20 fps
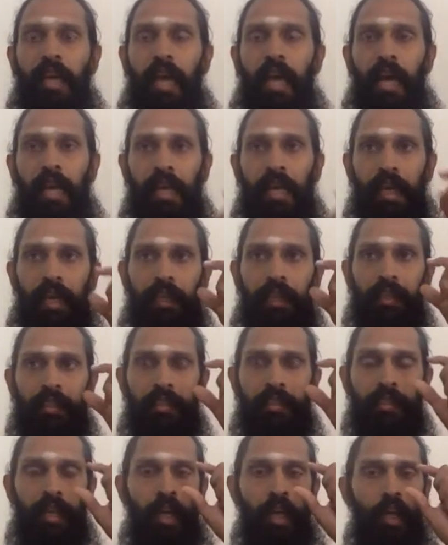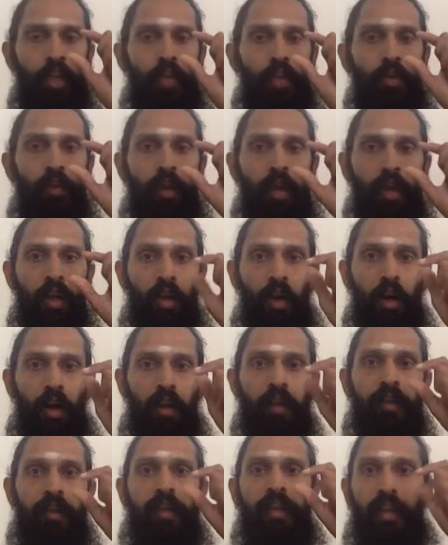And hence, you
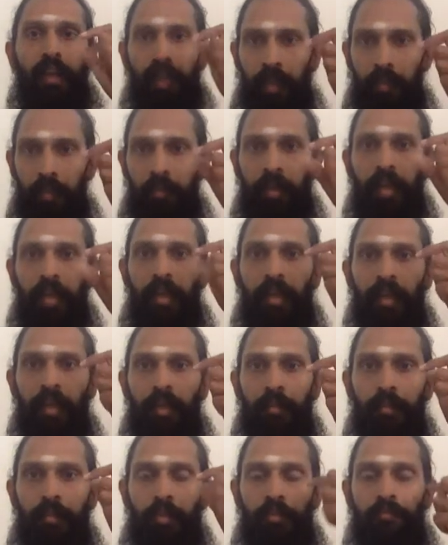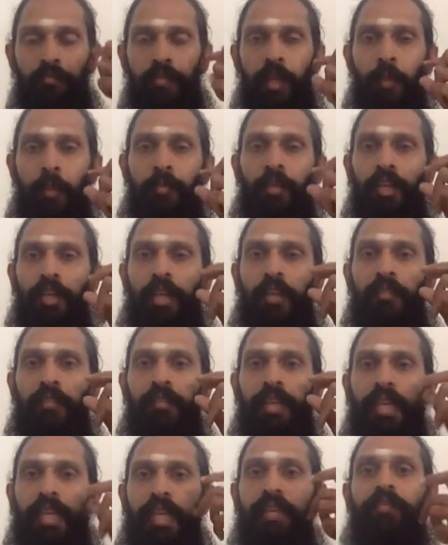record time in terms of
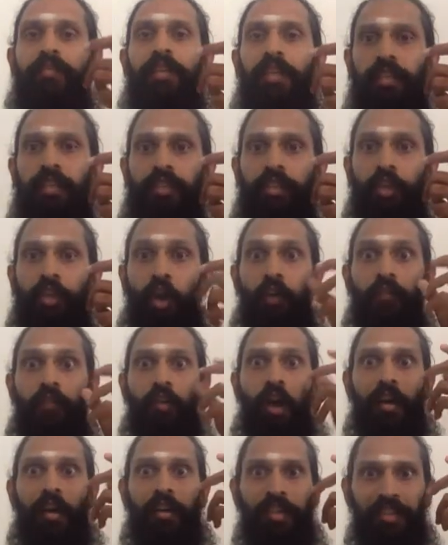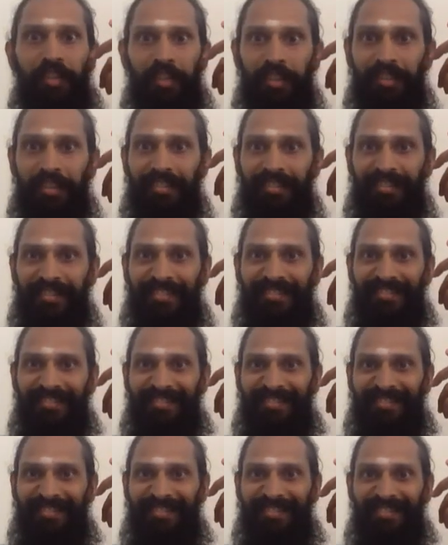subjective events of cognition,
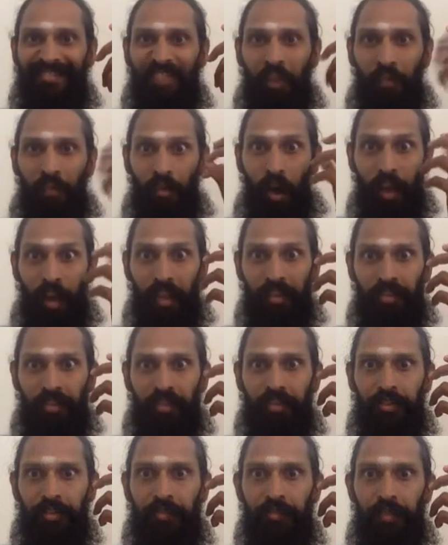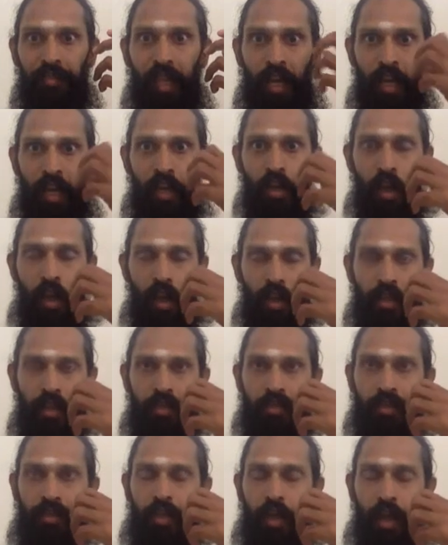of knowledge.
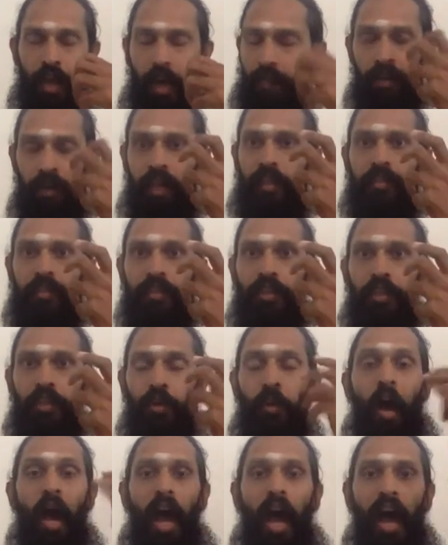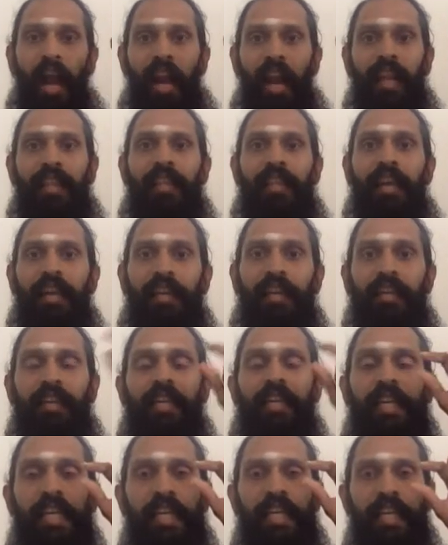Knowledge awakens in you, and that
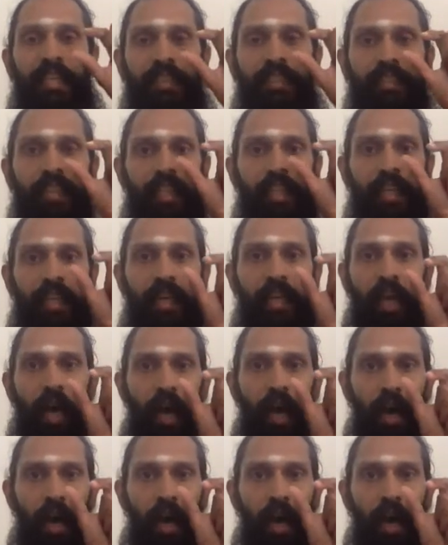is the